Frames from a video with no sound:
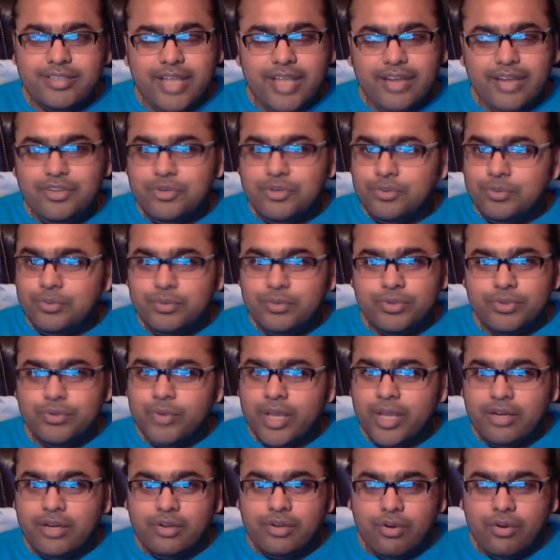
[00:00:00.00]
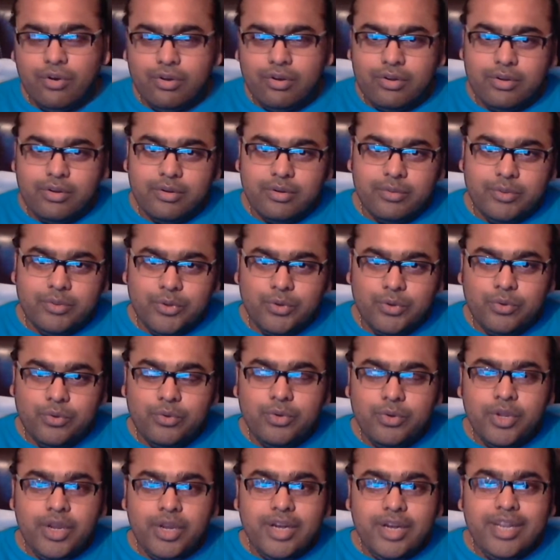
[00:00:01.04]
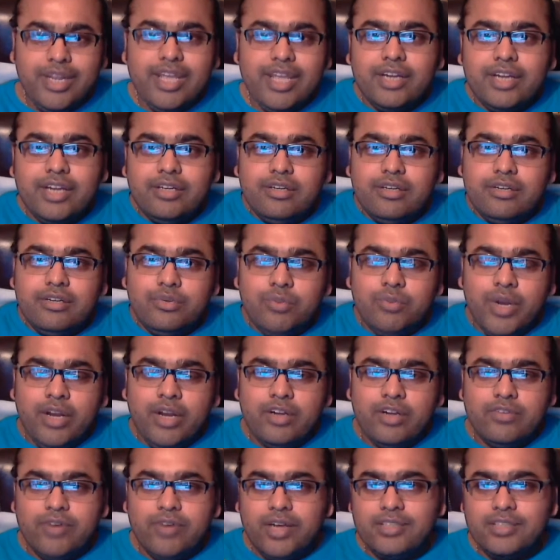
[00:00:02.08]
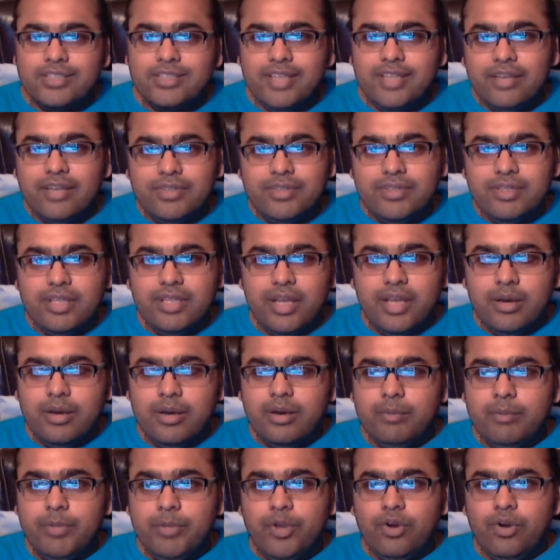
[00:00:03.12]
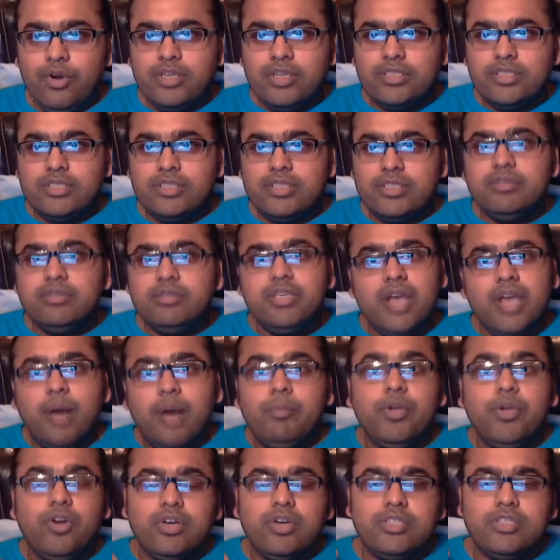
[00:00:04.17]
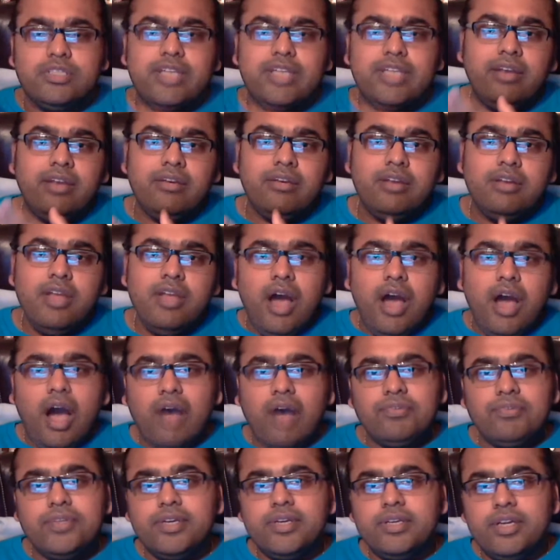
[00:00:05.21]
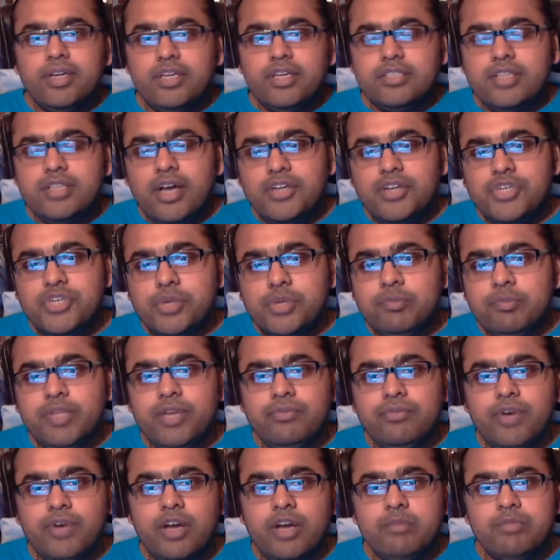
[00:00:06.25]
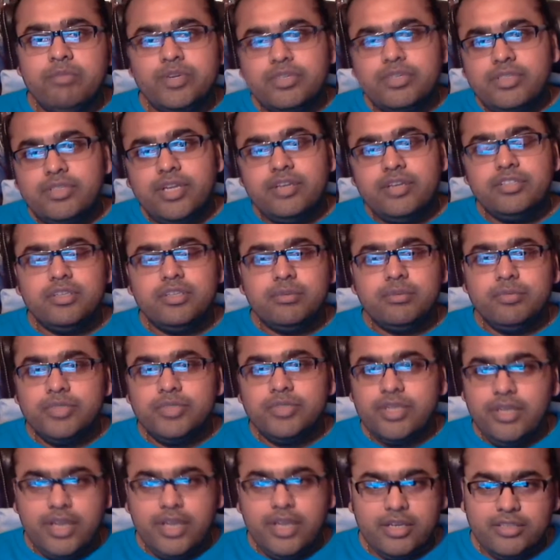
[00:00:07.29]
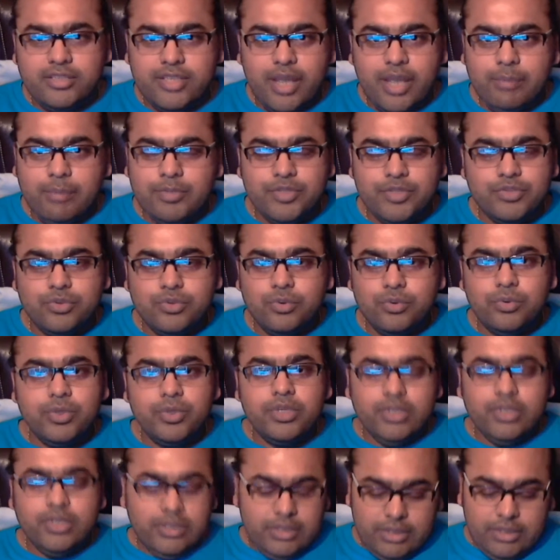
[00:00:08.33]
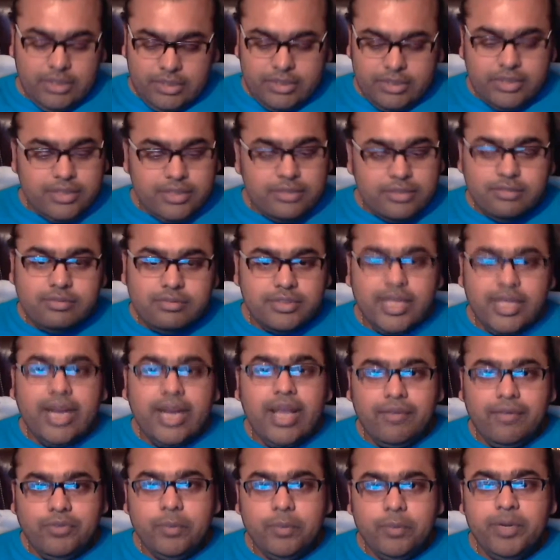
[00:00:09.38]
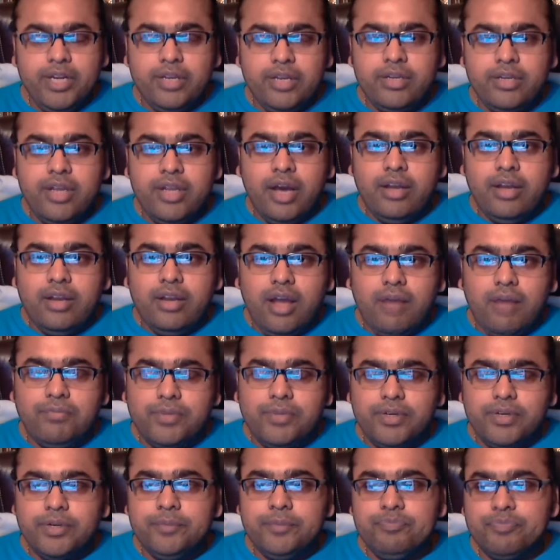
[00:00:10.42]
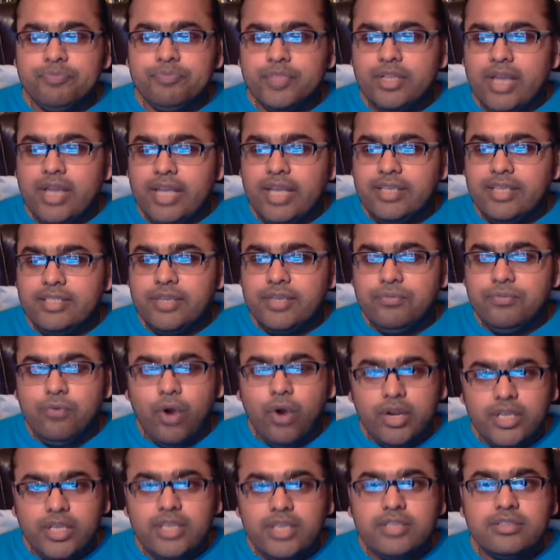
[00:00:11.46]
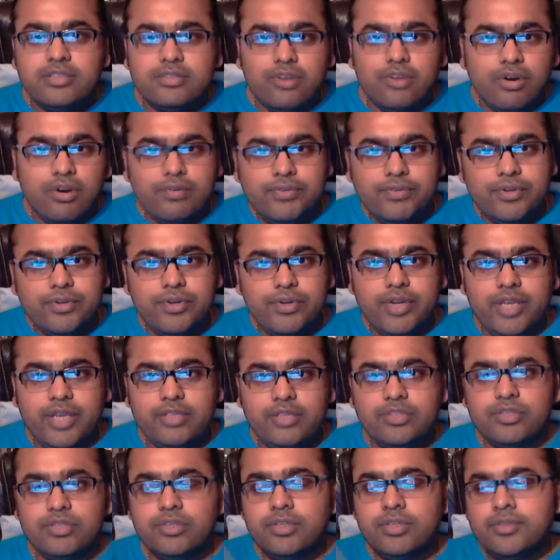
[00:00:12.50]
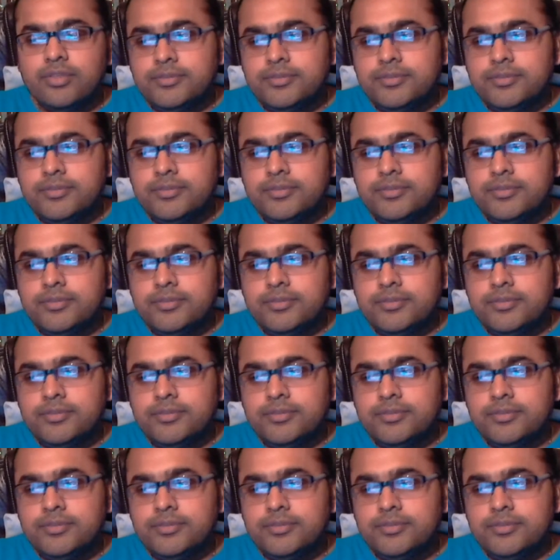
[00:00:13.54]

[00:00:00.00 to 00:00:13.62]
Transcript: Then you can take it to an advanced level because then after grihastha ashram then vanprastha and some sannyas happens. So that have to be done after like say 40s of your age.